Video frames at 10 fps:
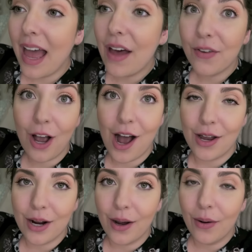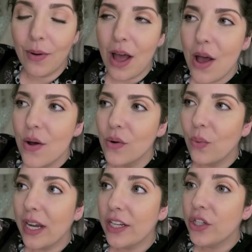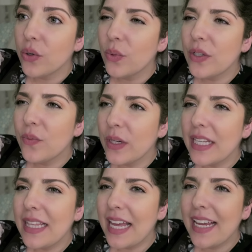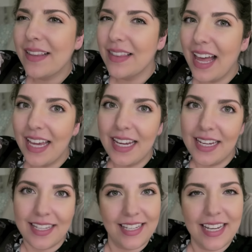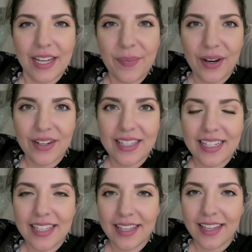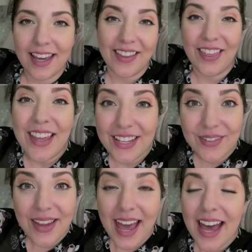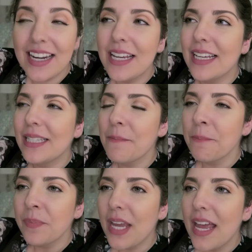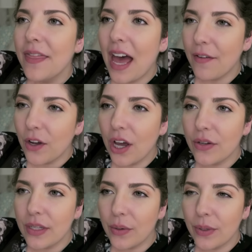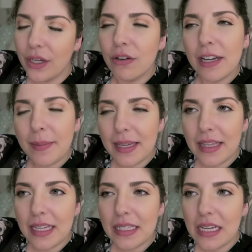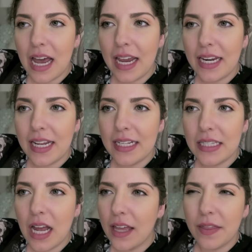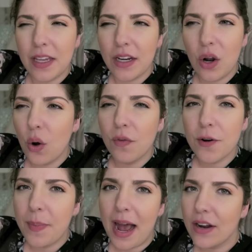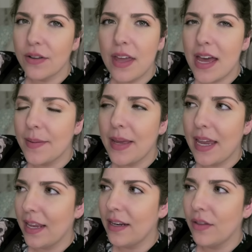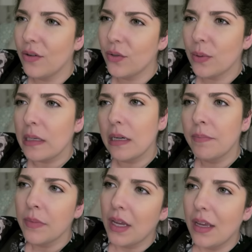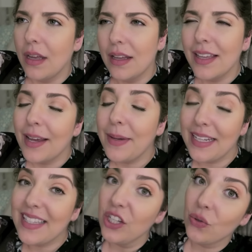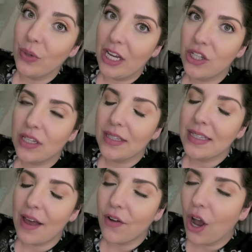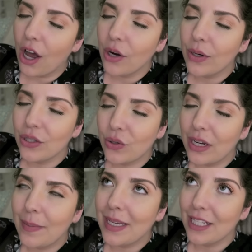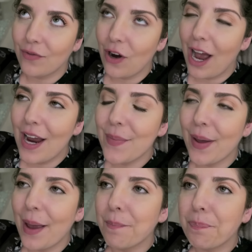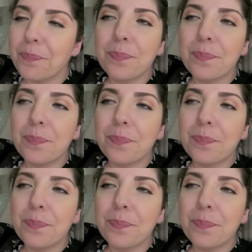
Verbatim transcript: avocado, which was really like light in comparison to the other things we had, because the avocado is like really creamy in the inside, and it's not, they didn't over batter them, and those were, I mean it's still rich because it's avocado and it's creamy and it's fried, but